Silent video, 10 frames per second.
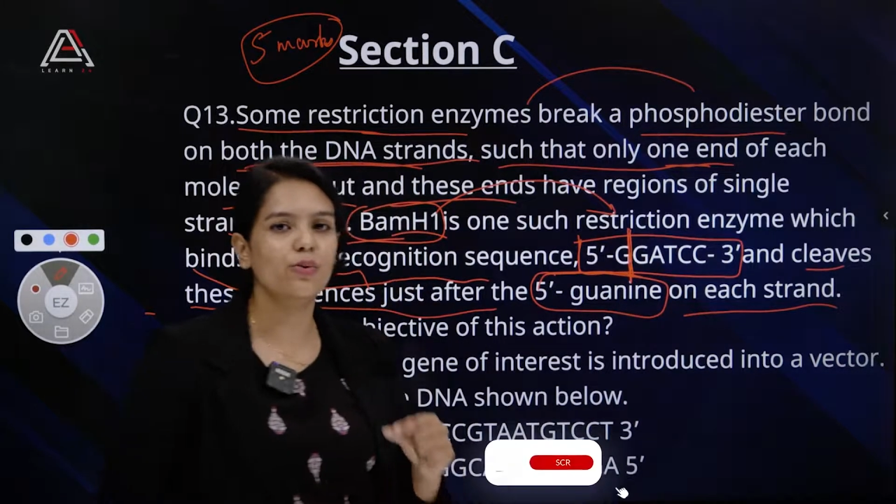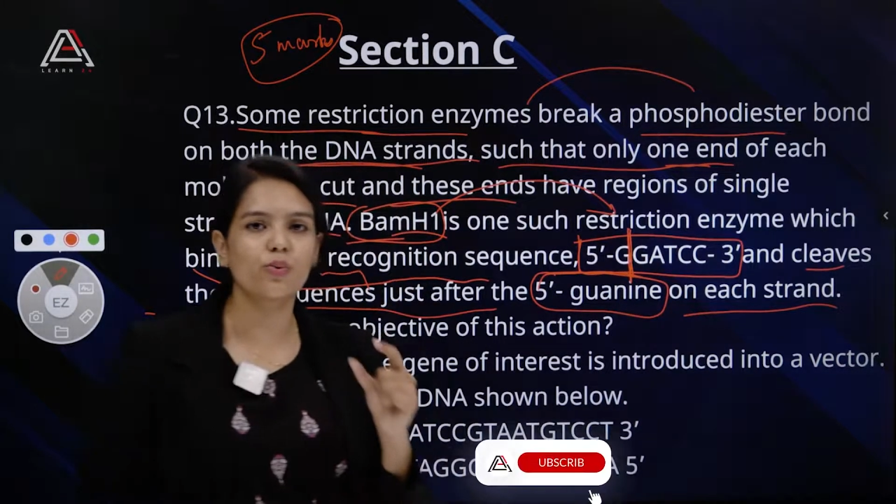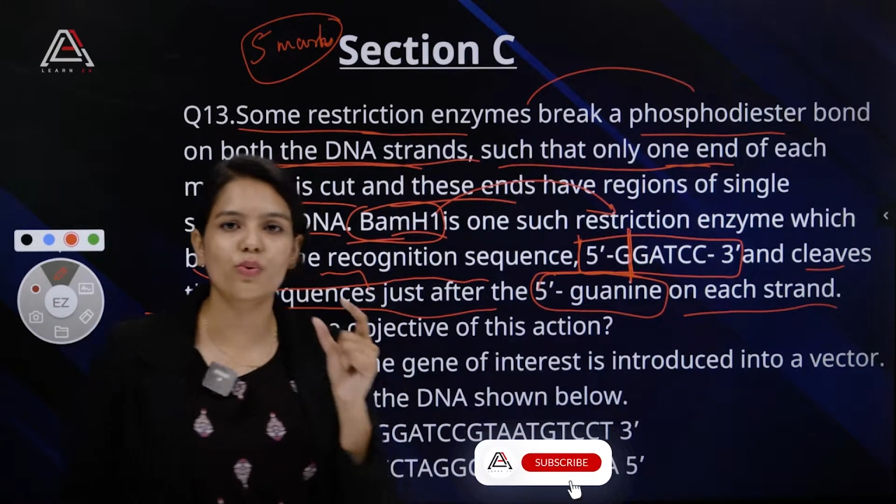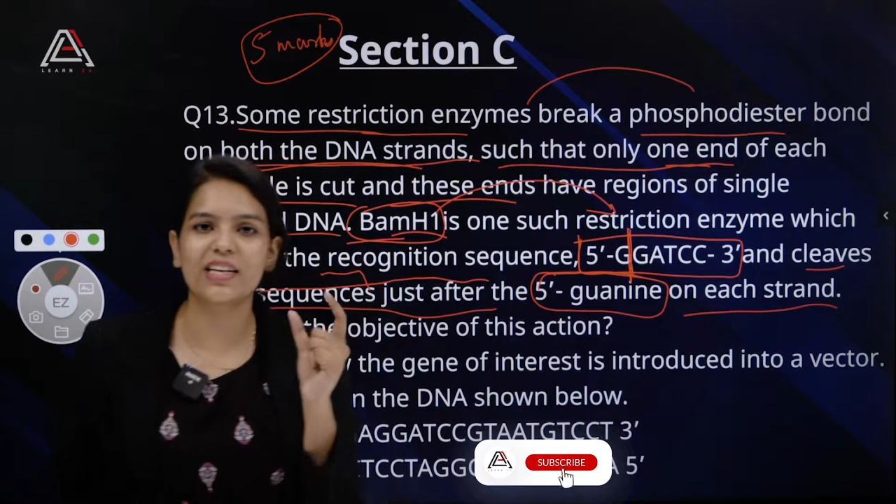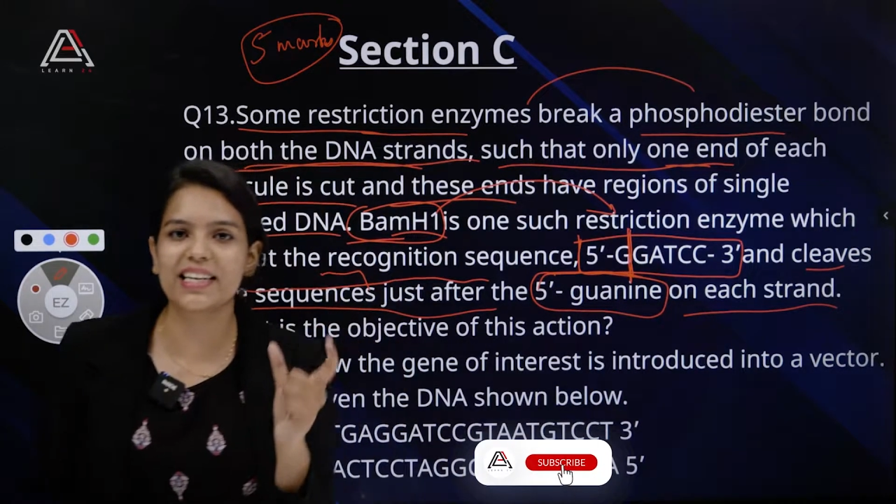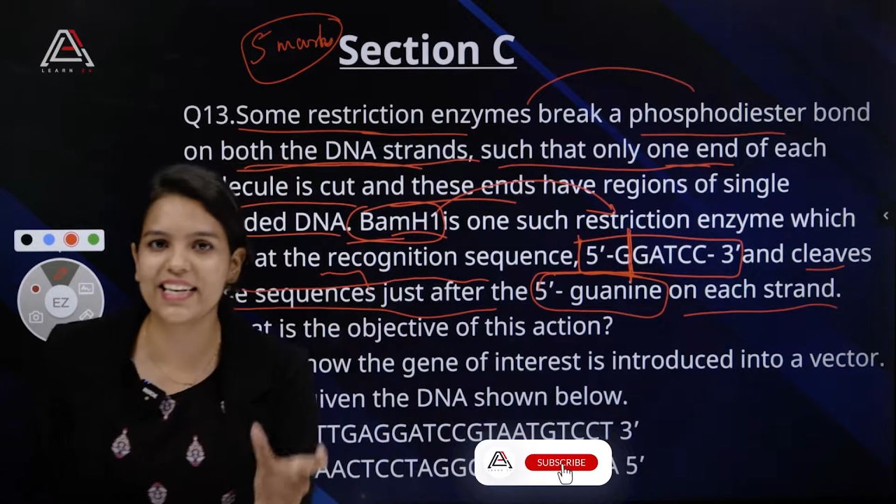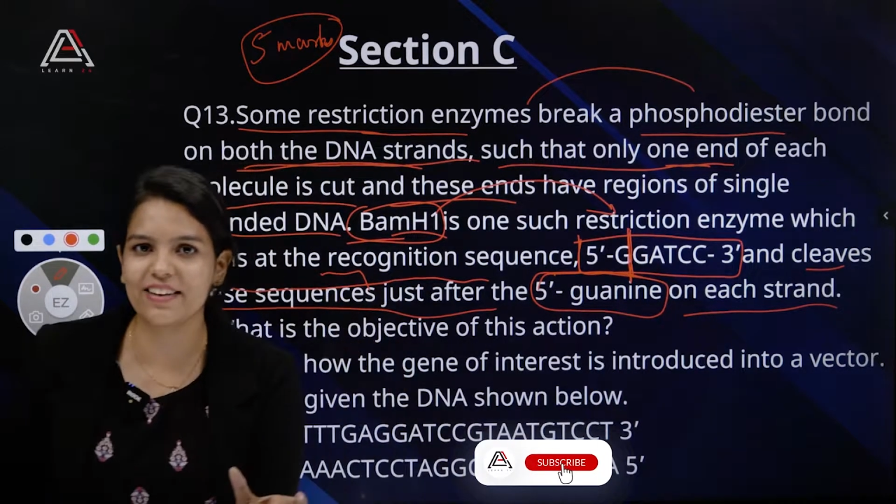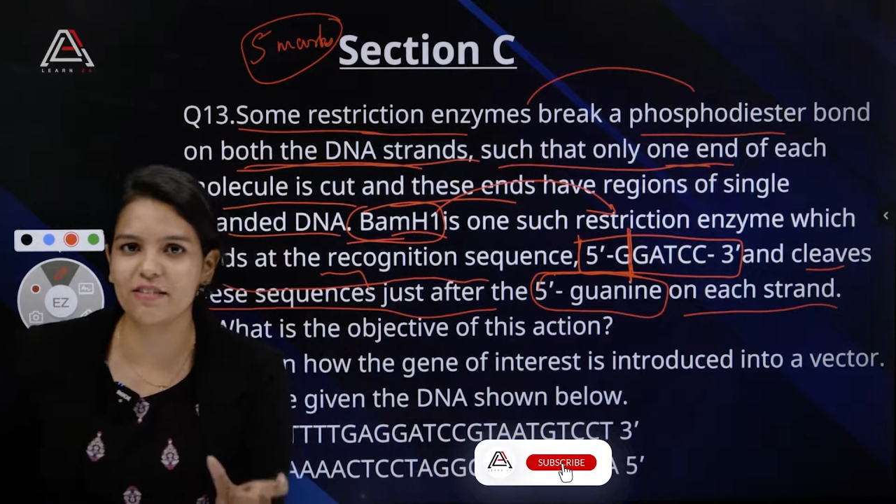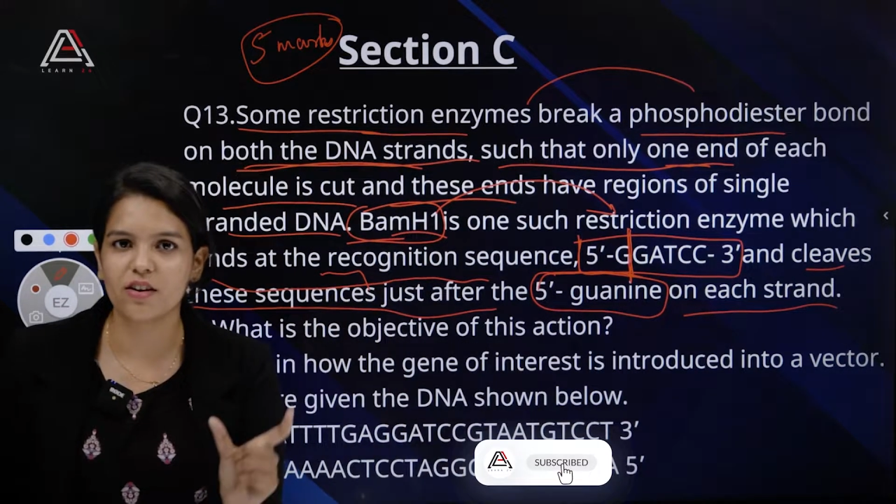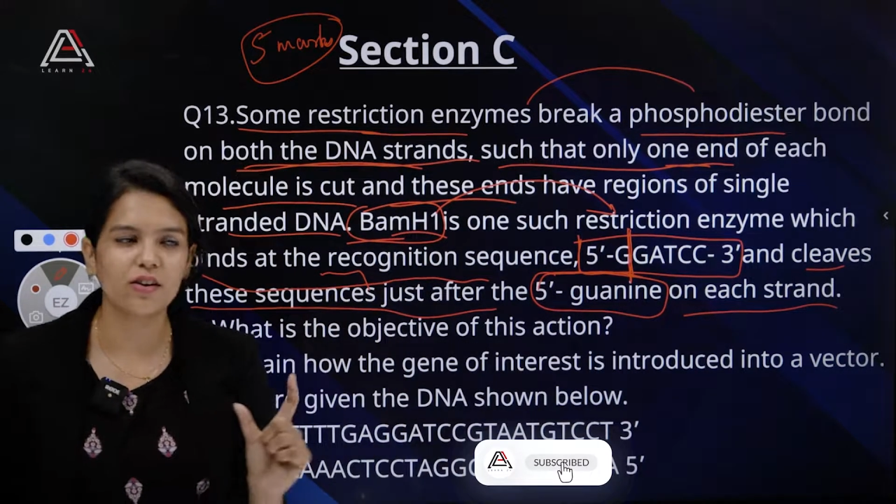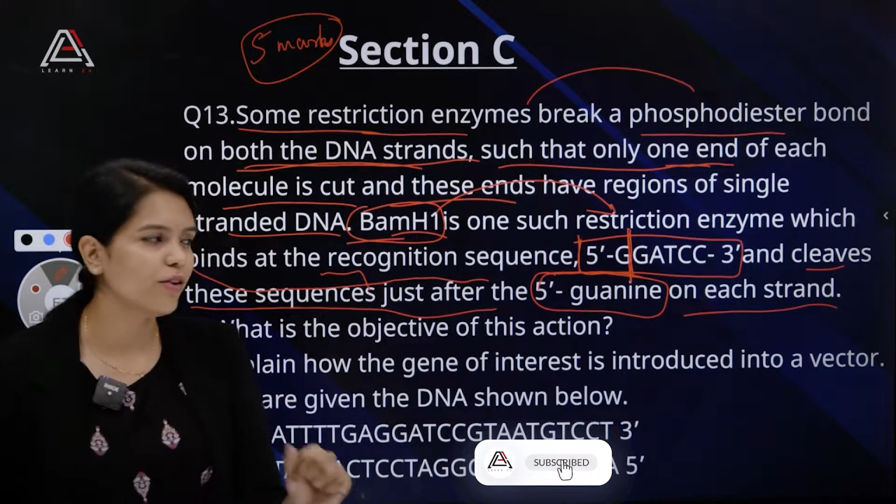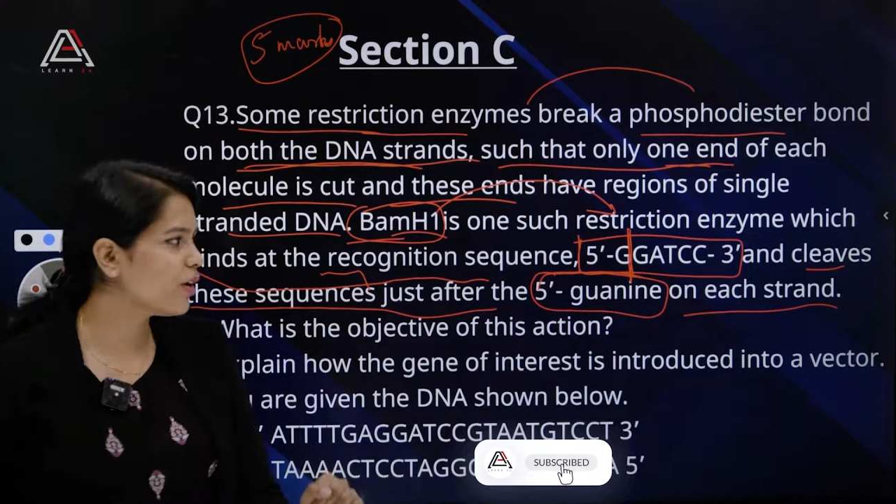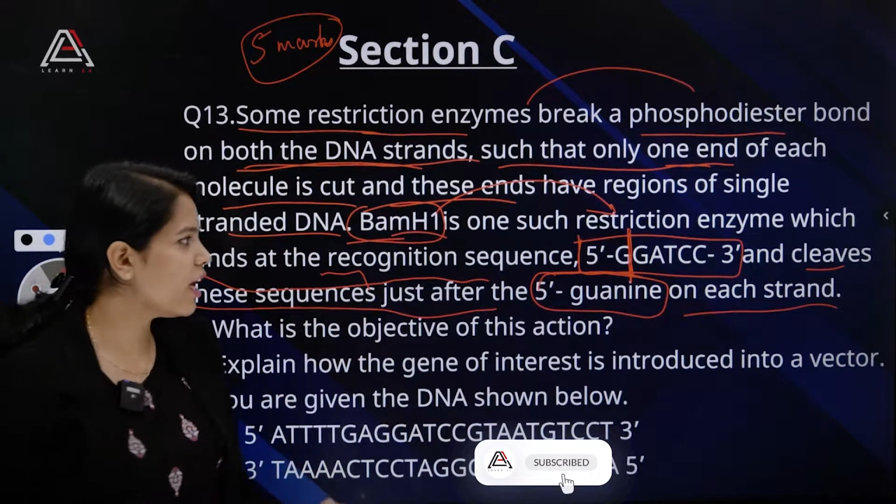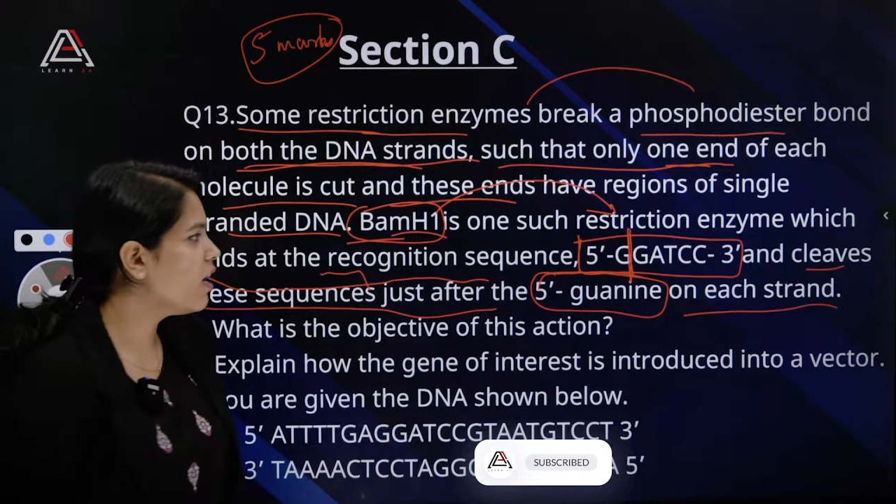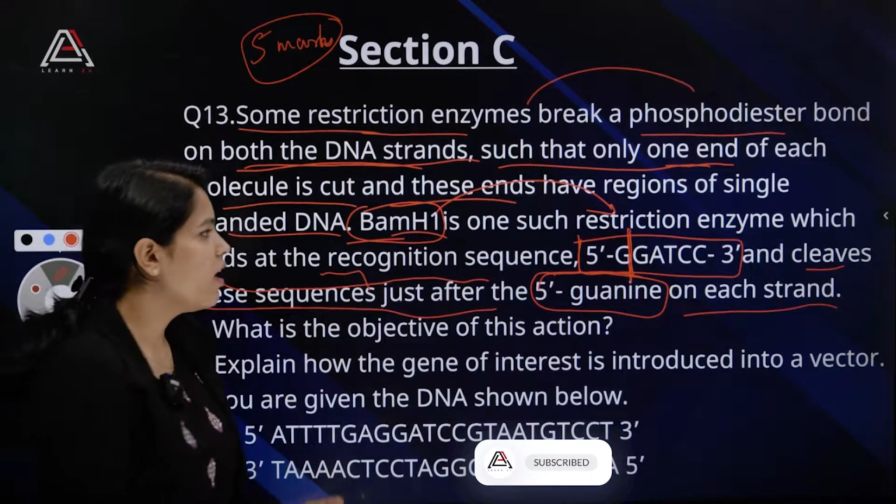to cleave. Okay,